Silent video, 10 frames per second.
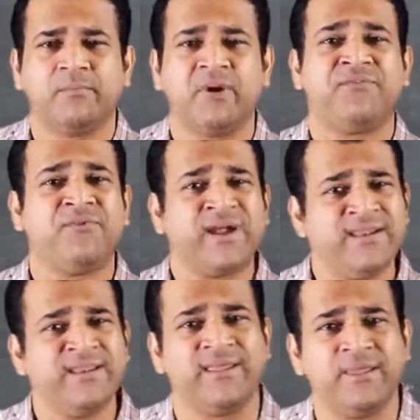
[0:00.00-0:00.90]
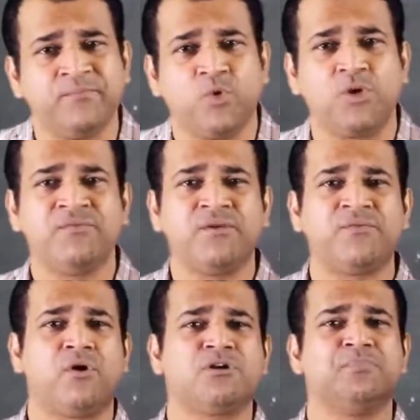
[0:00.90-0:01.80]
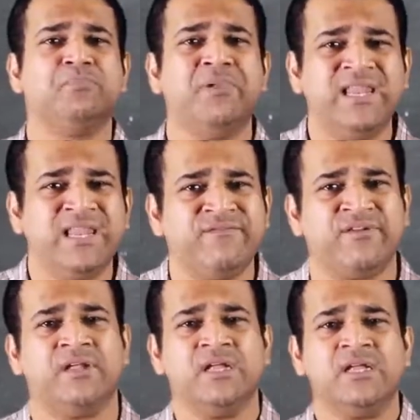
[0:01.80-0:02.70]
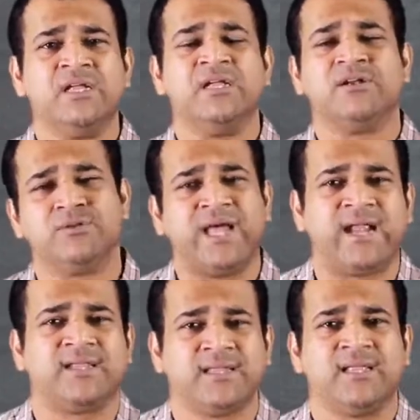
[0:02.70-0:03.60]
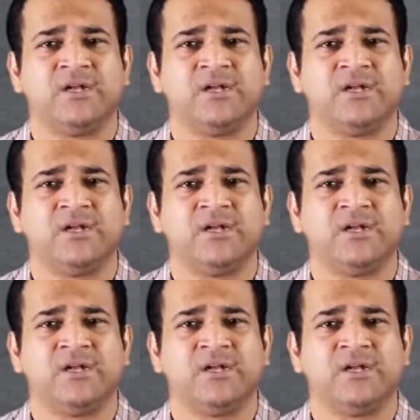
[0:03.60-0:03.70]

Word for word: But finally, one of the frogs believed to that,